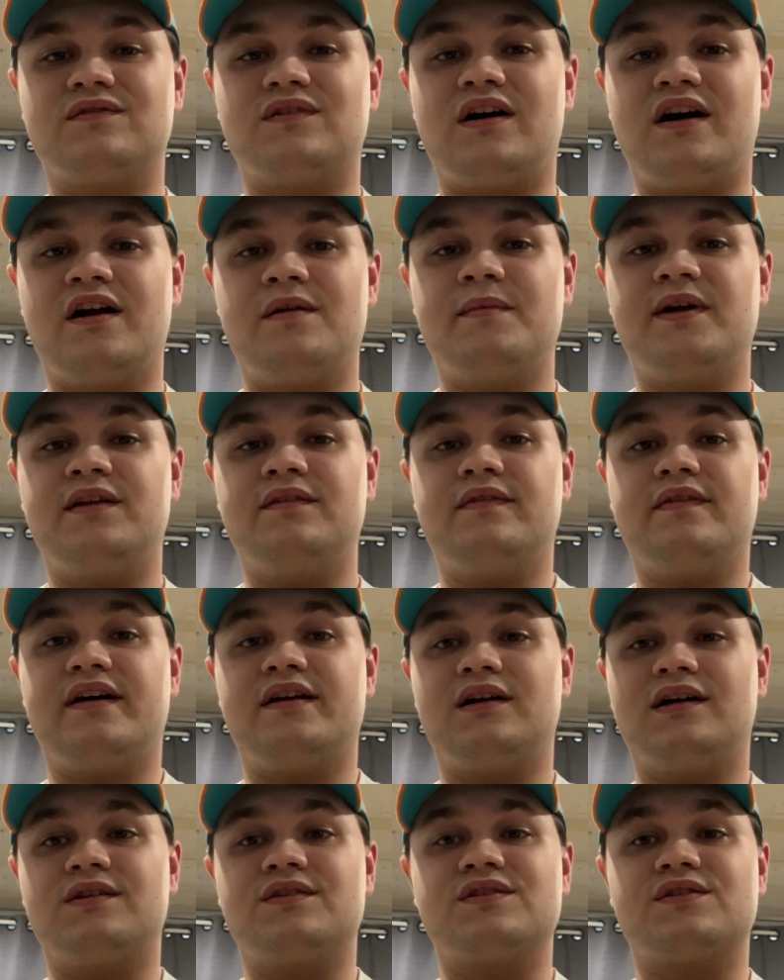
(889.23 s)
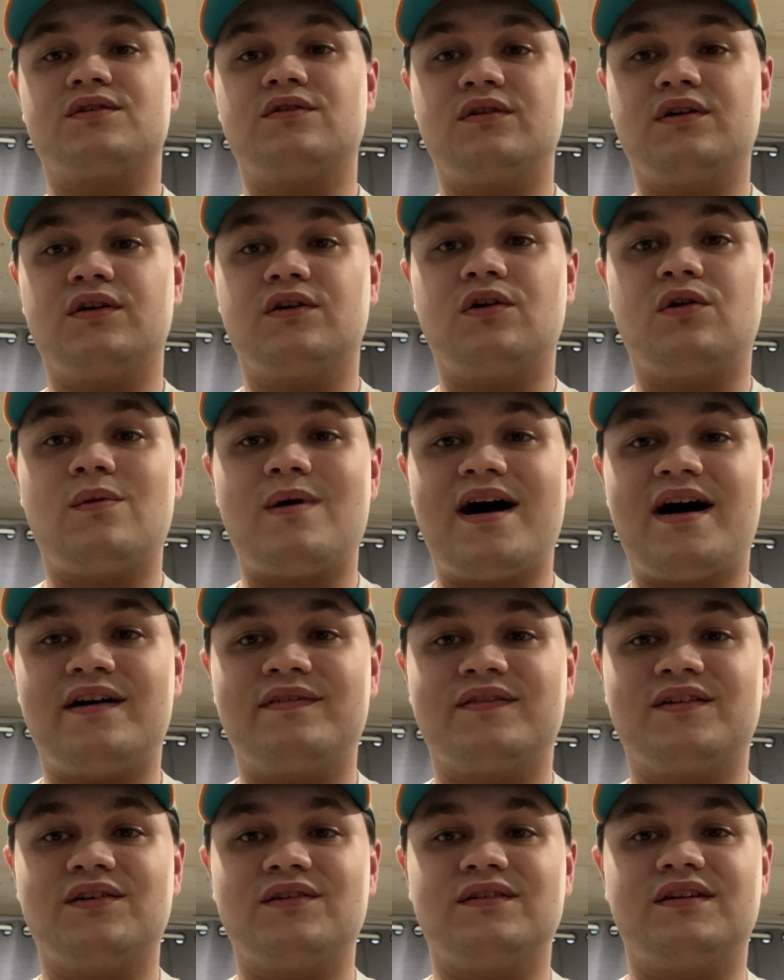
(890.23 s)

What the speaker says: linemen that are just going to go after